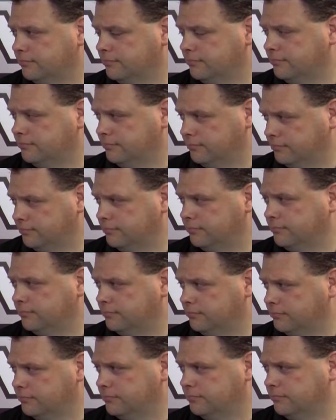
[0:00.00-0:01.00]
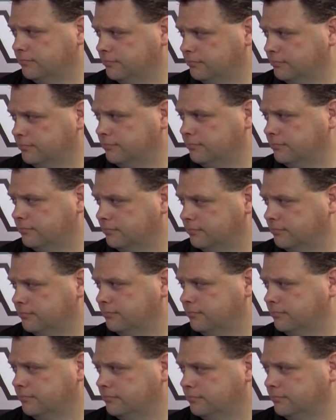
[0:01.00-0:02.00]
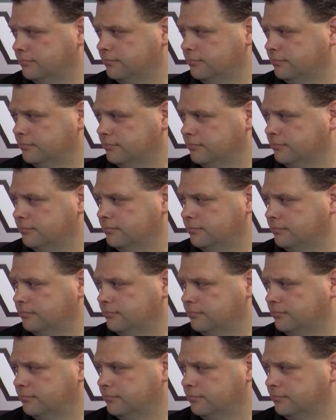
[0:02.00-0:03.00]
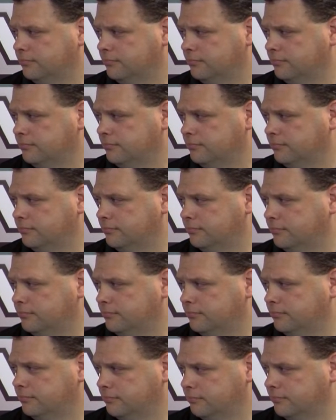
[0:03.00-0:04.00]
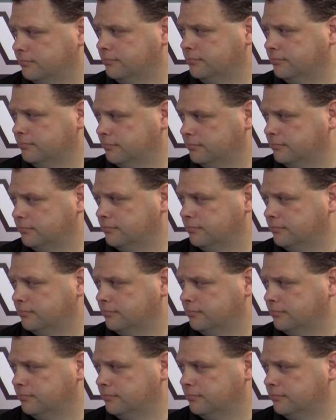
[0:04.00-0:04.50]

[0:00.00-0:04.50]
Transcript: The person shown says nothing.